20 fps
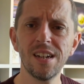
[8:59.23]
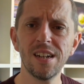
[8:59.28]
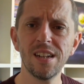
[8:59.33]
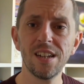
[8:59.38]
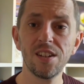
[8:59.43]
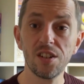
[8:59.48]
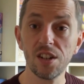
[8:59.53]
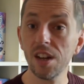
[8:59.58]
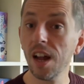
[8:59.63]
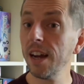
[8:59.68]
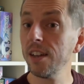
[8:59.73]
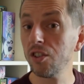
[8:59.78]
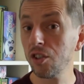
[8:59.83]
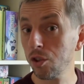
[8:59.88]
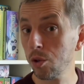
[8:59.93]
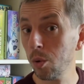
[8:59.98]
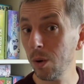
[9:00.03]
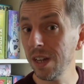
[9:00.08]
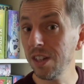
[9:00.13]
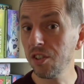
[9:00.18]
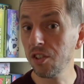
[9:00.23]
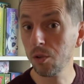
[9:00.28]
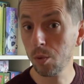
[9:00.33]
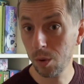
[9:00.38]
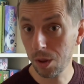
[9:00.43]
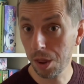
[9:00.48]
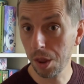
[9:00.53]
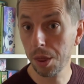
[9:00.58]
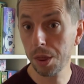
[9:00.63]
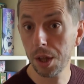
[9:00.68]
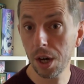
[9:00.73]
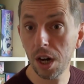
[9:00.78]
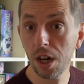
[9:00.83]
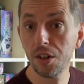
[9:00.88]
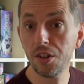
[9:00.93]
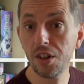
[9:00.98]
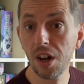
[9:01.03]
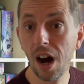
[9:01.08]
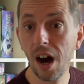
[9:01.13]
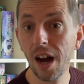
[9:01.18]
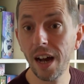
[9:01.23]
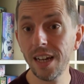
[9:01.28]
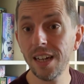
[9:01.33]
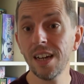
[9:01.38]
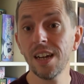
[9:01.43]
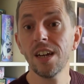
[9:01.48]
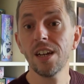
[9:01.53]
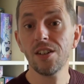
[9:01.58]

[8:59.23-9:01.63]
There's a nice twist with the 3rd die